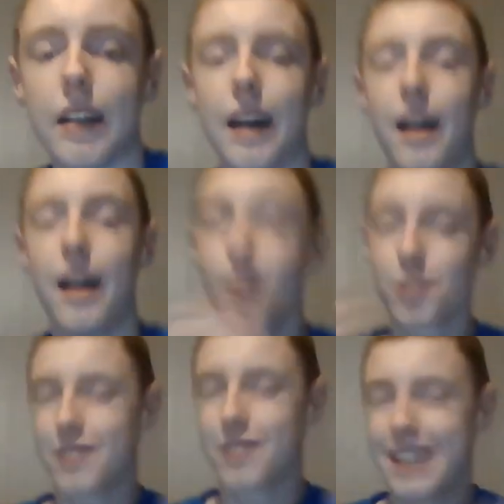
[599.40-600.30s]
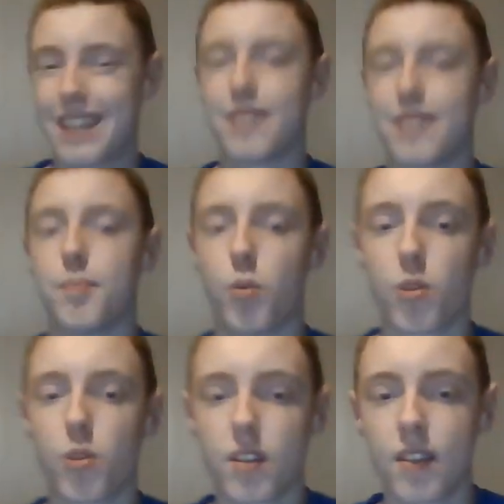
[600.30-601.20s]
I also think it's
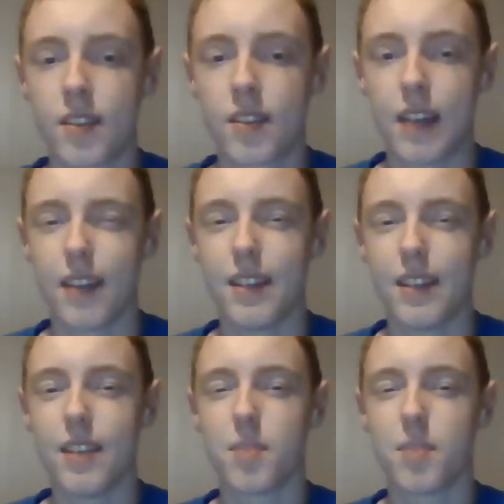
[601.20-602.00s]
important that these